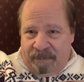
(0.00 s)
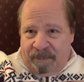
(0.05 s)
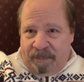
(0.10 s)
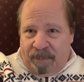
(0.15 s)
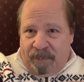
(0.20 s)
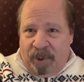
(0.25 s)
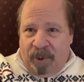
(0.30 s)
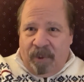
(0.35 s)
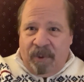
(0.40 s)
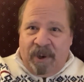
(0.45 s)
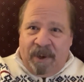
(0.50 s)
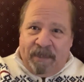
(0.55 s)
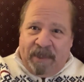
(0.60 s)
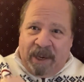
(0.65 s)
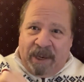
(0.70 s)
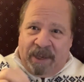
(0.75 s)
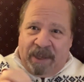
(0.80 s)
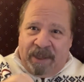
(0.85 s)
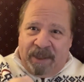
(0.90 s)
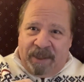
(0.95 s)
program
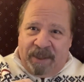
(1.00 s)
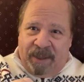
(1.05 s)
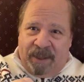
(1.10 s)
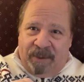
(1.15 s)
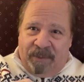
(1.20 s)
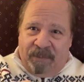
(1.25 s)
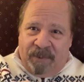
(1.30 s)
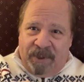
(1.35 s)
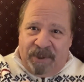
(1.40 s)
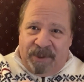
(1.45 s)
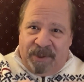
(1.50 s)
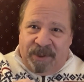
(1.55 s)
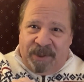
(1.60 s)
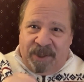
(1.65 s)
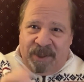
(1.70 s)
on it. It was